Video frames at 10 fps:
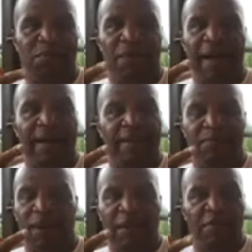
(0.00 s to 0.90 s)
by
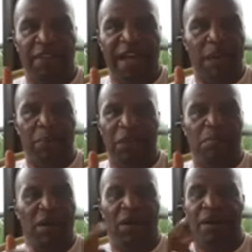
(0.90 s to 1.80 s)
by VIP
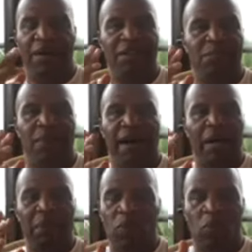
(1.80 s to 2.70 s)
bars, by
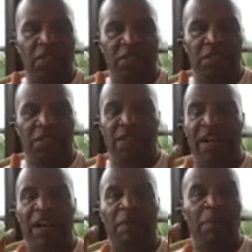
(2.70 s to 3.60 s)
people wasting your
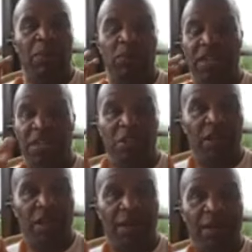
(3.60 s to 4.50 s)
time, by people telling you you're
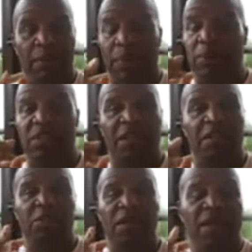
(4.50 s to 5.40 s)
ugly, by people telling
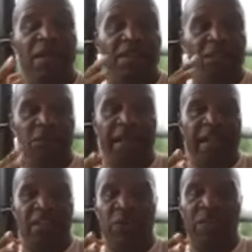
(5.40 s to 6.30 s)
you that you
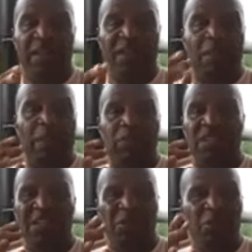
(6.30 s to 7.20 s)
can't do anything, by people
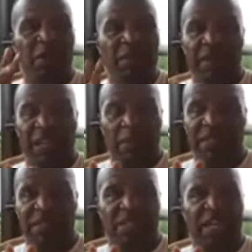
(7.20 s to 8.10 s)
telling you you can't be, can't be
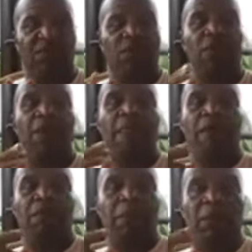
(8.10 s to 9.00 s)
successful,
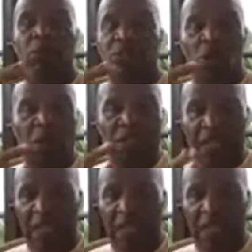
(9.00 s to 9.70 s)
by people who so supposedly